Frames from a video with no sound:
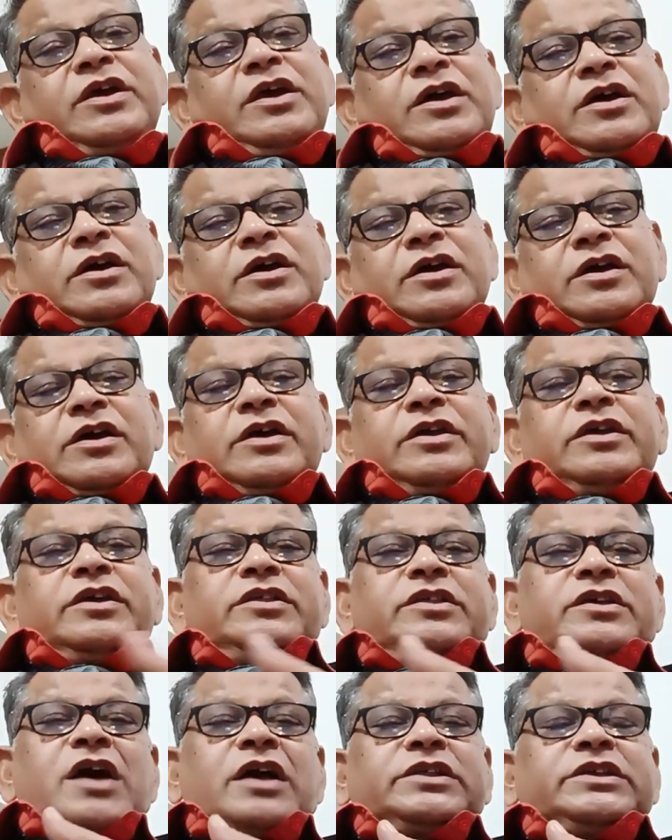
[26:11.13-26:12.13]
According to
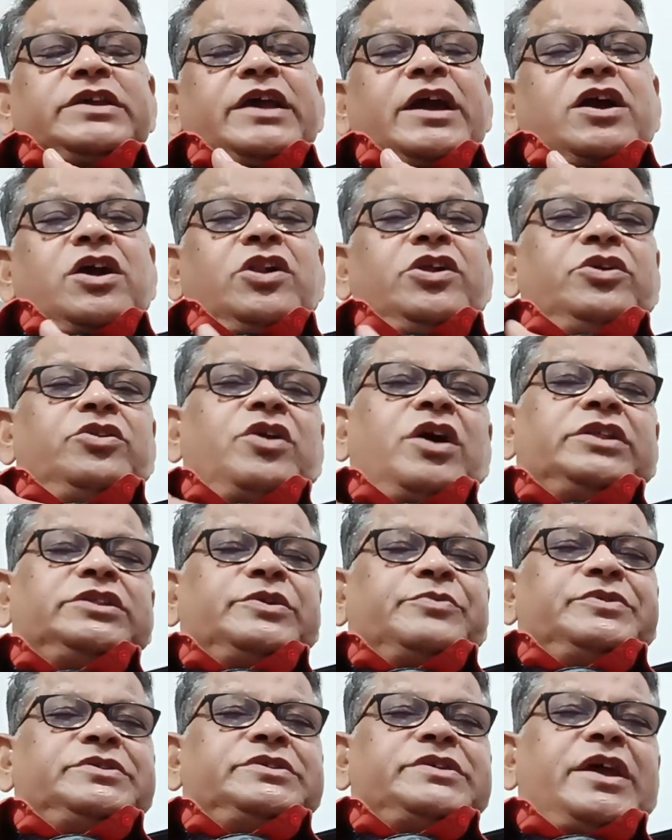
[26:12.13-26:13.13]
Andhra
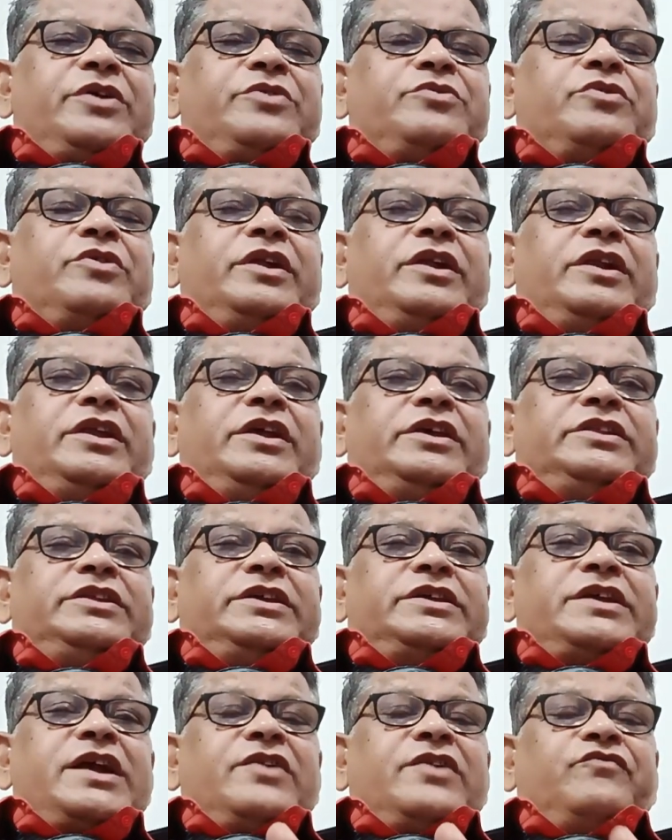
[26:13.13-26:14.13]
Pradesh High Court, it is
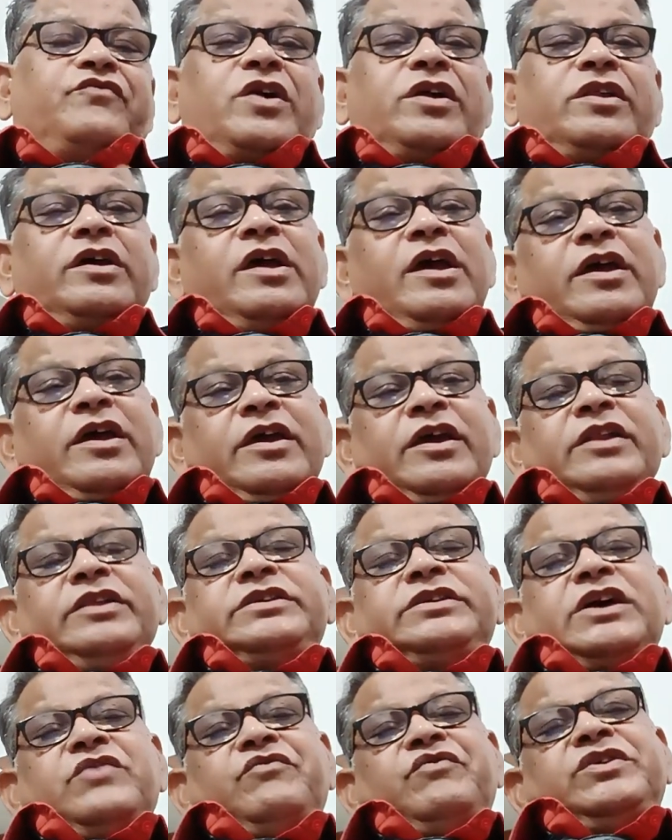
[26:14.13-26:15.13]
designed for
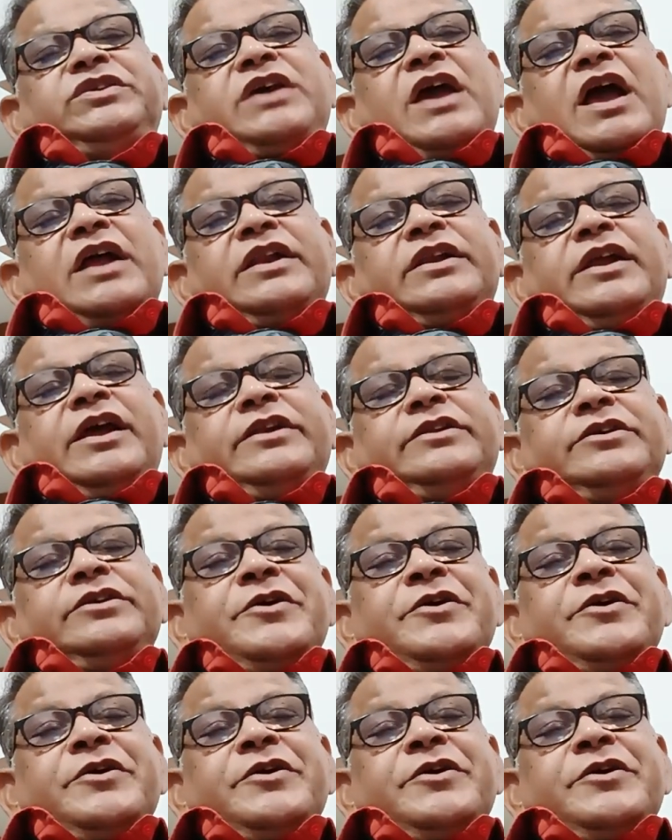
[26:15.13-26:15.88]
in-service candidates.